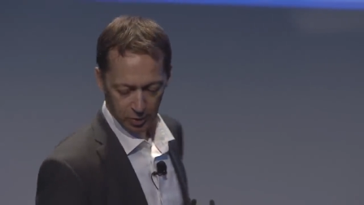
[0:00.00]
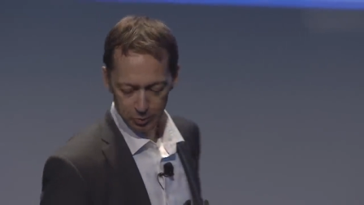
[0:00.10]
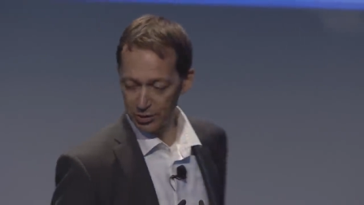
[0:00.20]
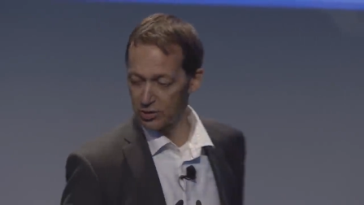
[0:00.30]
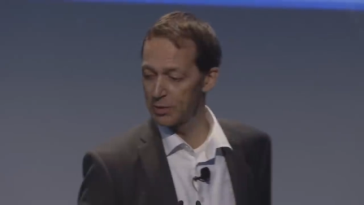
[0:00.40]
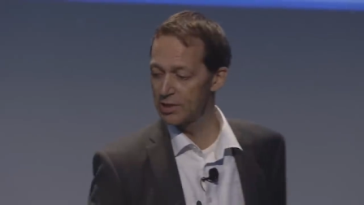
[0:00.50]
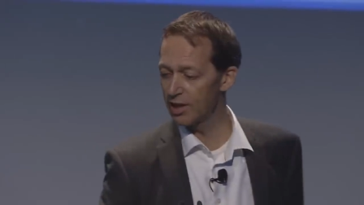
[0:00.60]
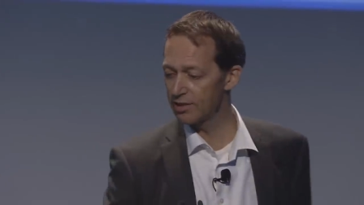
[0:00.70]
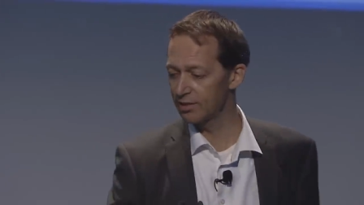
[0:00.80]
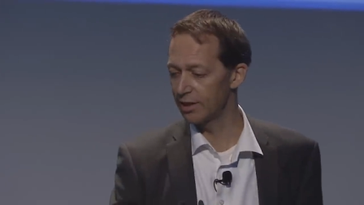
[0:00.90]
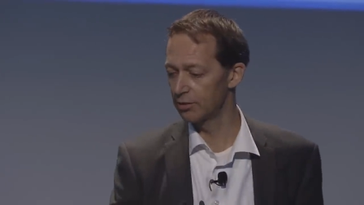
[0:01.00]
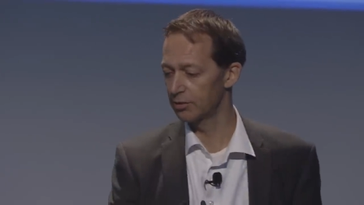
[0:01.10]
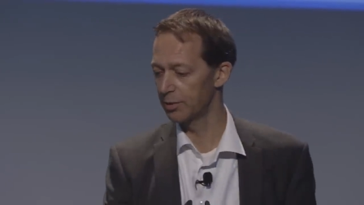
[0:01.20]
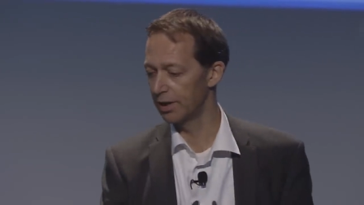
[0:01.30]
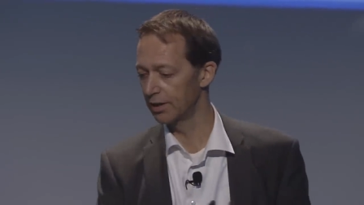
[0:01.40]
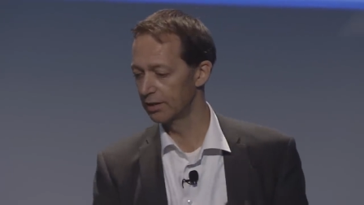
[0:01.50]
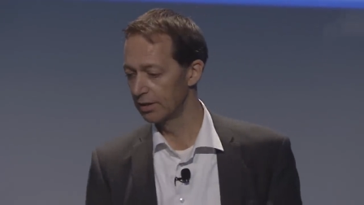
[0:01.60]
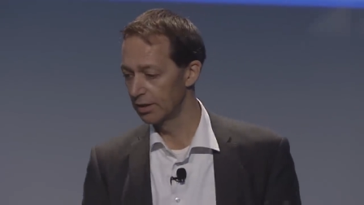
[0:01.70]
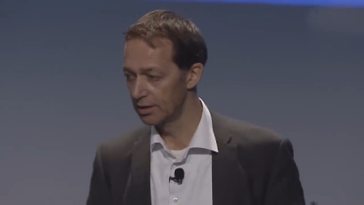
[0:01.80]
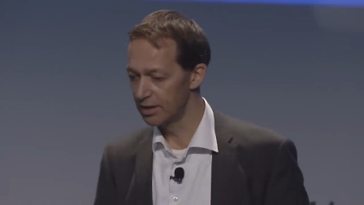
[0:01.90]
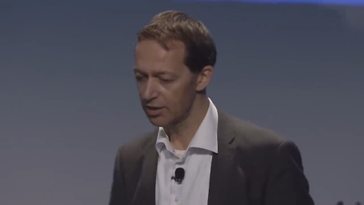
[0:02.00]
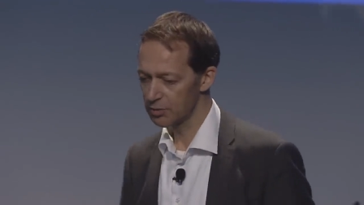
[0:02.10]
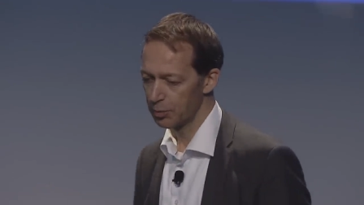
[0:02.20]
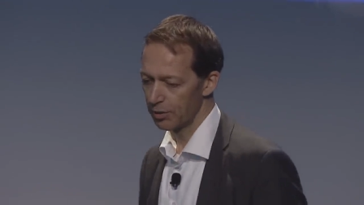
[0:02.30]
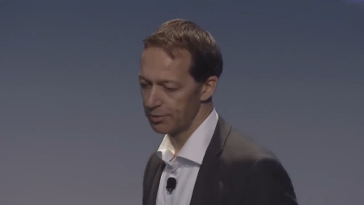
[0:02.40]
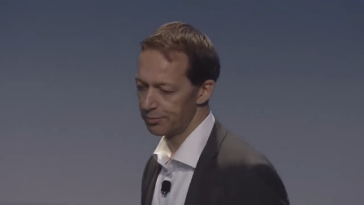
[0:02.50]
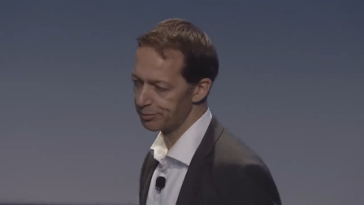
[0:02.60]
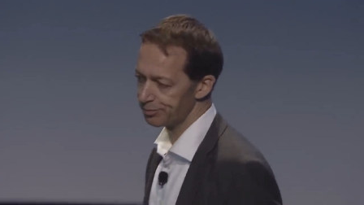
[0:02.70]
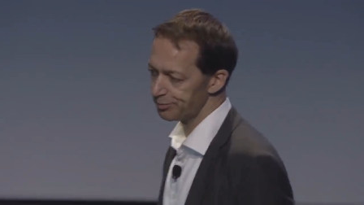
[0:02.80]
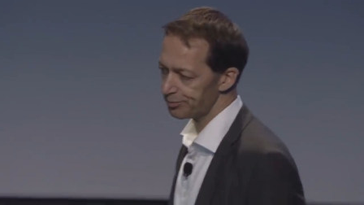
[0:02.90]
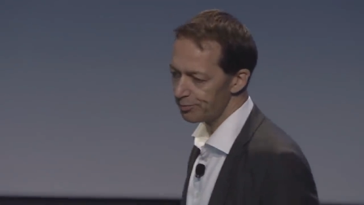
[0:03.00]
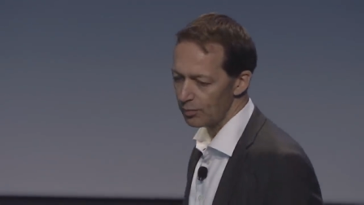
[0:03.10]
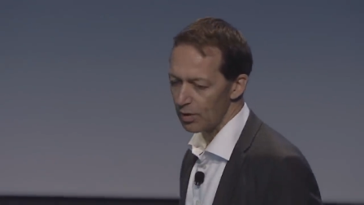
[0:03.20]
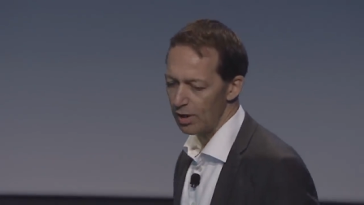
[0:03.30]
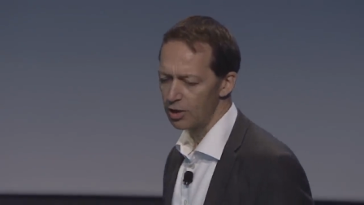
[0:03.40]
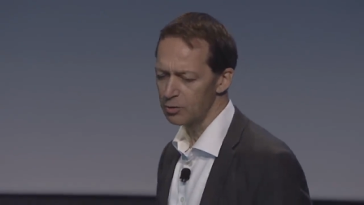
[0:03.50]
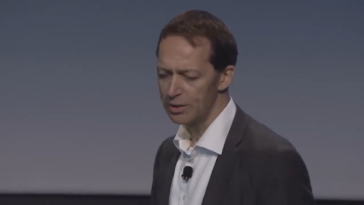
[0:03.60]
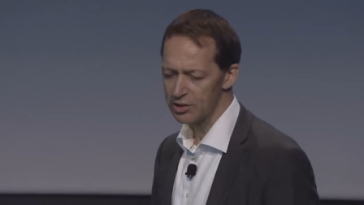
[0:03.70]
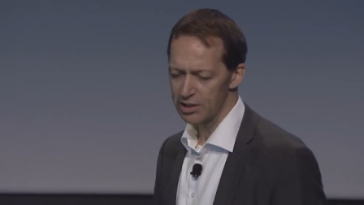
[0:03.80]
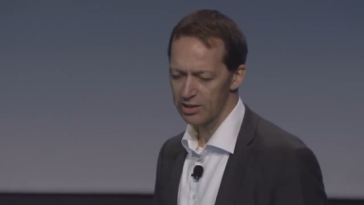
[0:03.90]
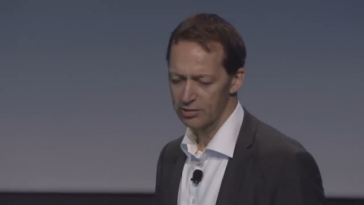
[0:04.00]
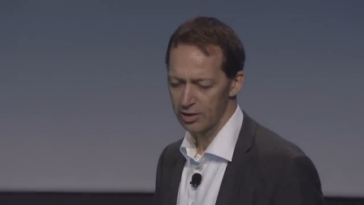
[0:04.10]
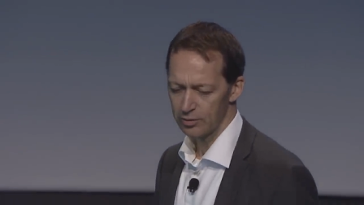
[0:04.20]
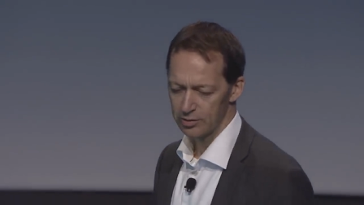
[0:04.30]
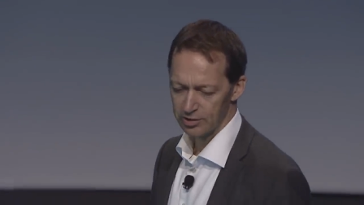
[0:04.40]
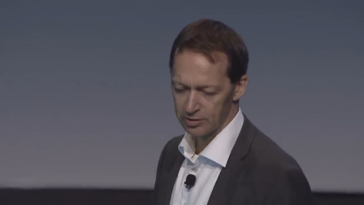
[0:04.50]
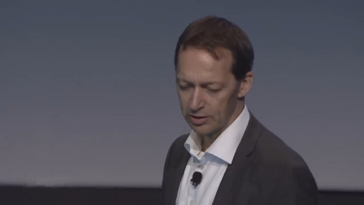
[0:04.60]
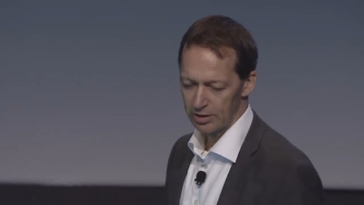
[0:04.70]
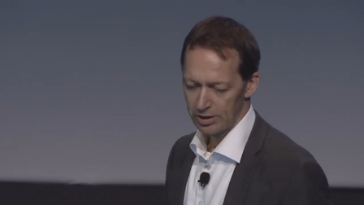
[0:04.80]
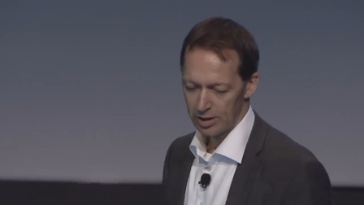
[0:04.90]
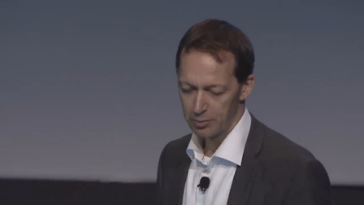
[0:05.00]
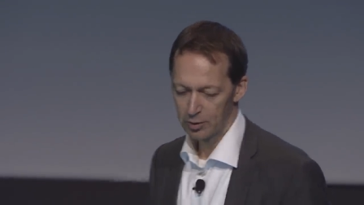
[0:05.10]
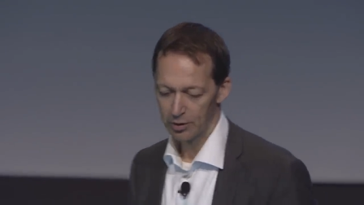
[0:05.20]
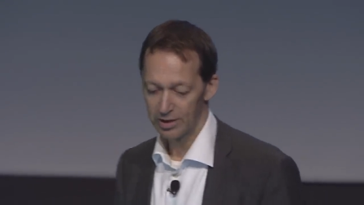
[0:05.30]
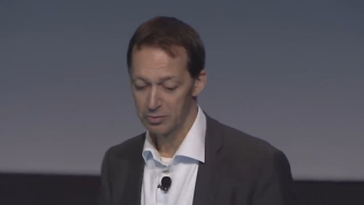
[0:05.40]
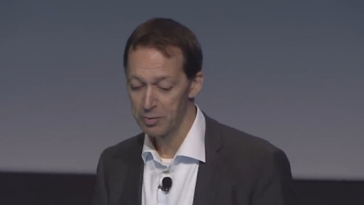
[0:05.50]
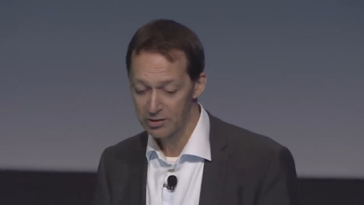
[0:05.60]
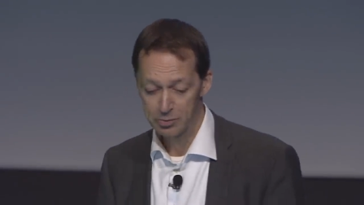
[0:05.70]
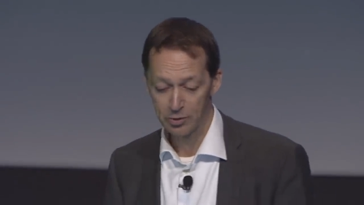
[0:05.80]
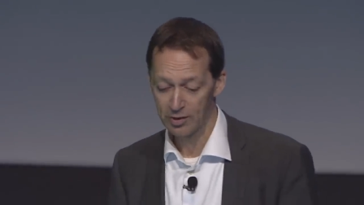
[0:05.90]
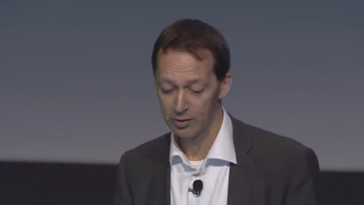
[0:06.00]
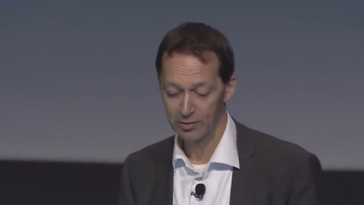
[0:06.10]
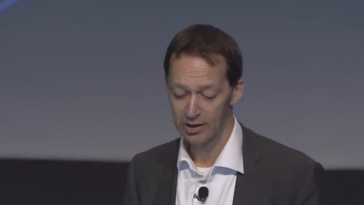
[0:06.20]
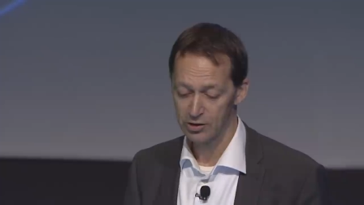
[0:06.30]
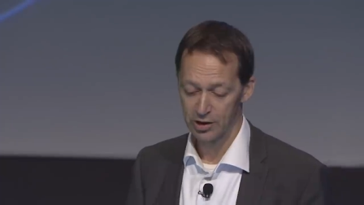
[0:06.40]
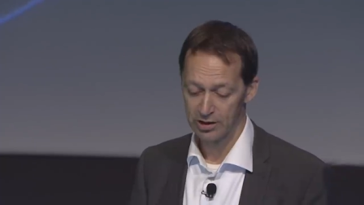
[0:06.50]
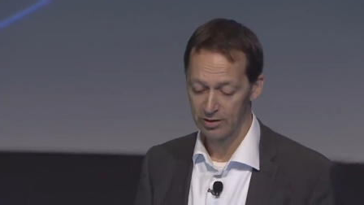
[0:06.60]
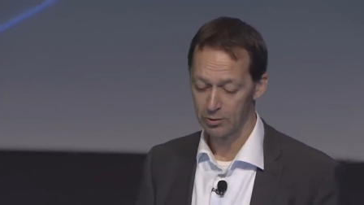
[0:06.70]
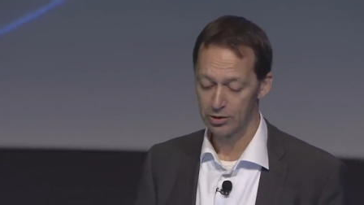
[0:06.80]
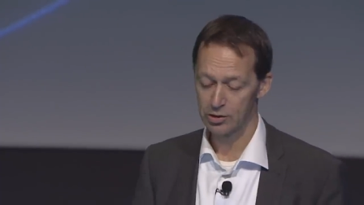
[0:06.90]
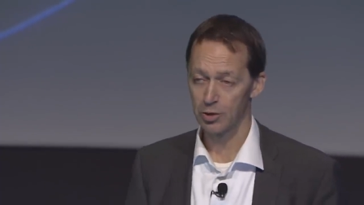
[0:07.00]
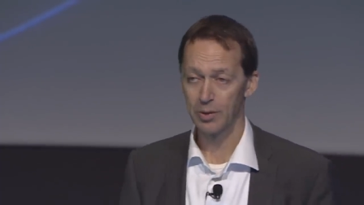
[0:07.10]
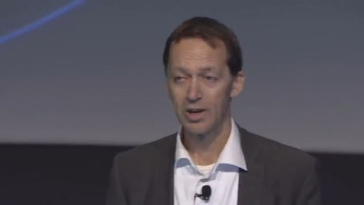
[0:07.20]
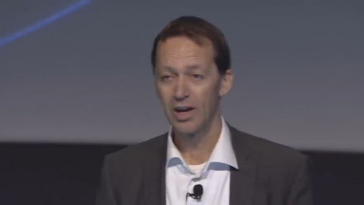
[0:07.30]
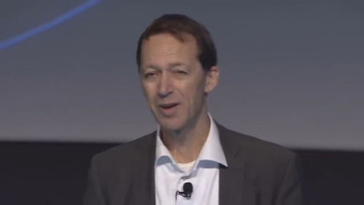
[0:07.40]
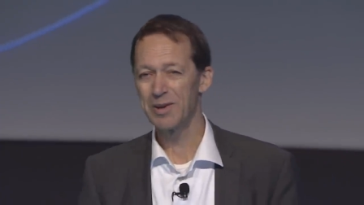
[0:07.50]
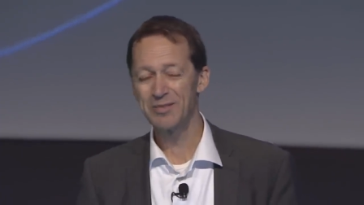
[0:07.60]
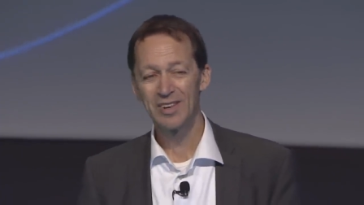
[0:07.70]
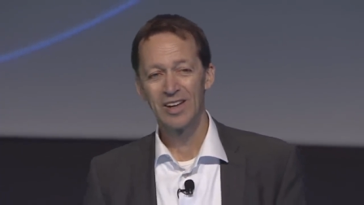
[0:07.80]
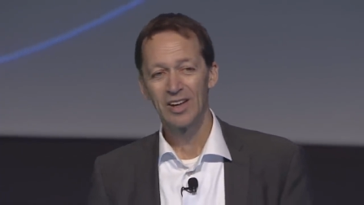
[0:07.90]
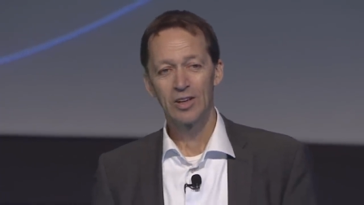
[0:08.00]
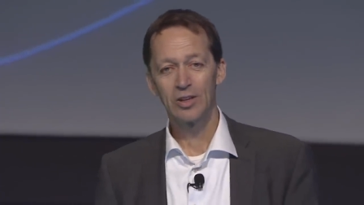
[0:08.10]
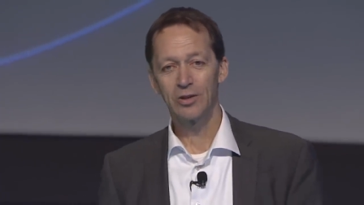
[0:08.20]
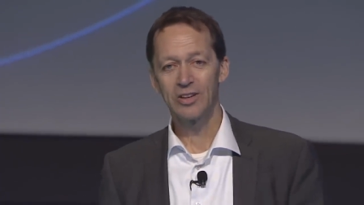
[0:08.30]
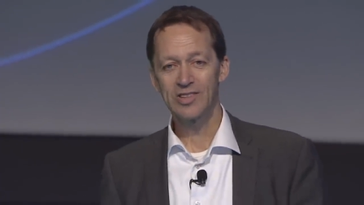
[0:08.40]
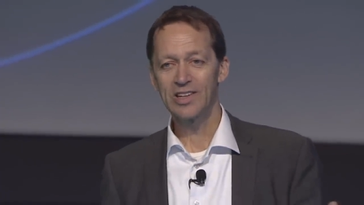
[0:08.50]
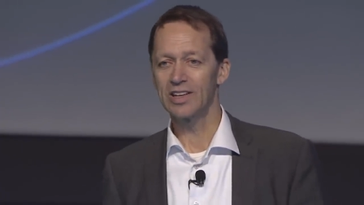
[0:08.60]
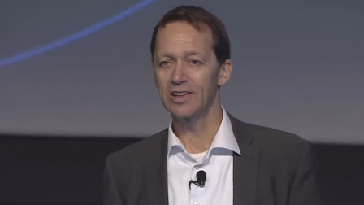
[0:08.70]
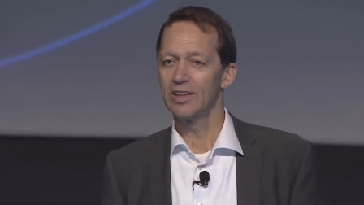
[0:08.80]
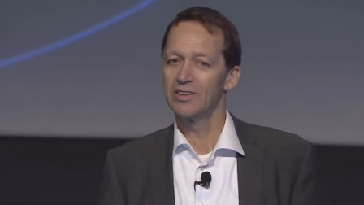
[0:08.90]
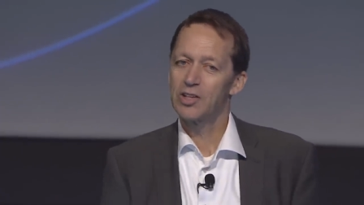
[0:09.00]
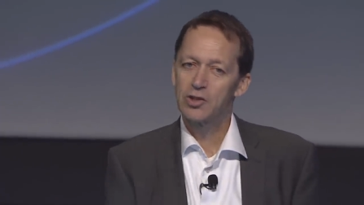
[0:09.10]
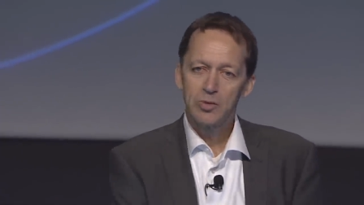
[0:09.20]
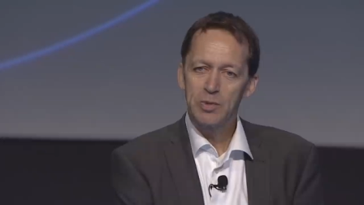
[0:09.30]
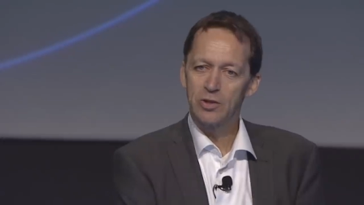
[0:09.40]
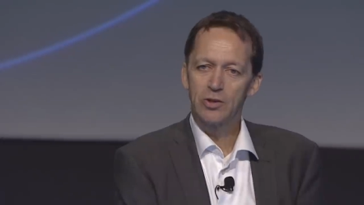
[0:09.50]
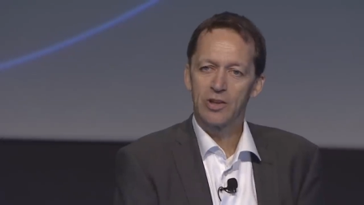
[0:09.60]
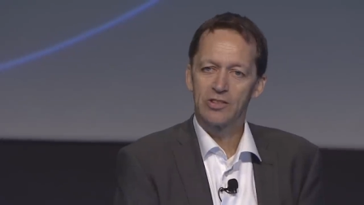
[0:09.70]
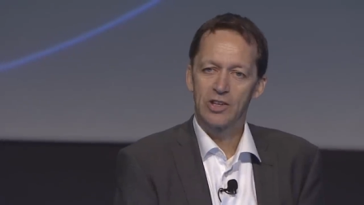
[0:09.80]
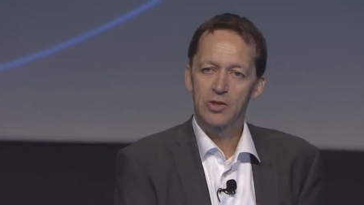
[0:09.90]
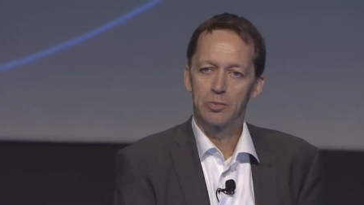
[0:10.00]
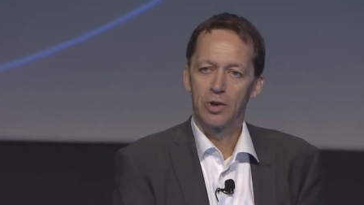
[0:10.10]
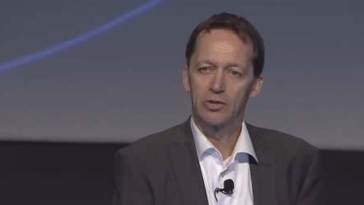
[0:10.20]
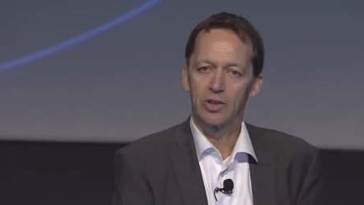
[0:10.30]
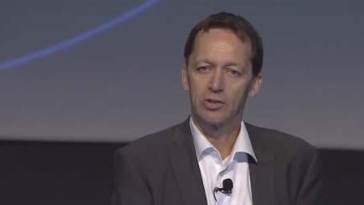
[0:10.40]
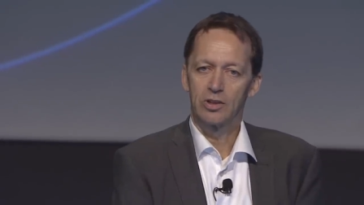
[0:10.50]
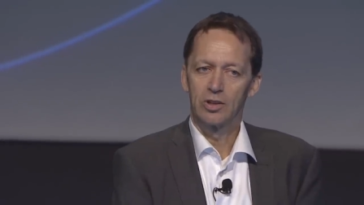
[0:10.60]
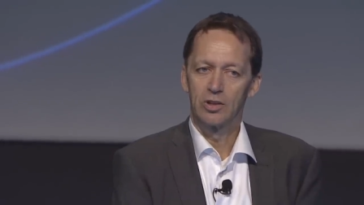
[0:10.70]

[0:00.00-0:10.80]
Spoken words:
Brings me nicely onto my next point. Ultimately, shared services employees must move up the value chain if they want a job. I mean, you know, I said it, they shouldn't be doing transaction processing,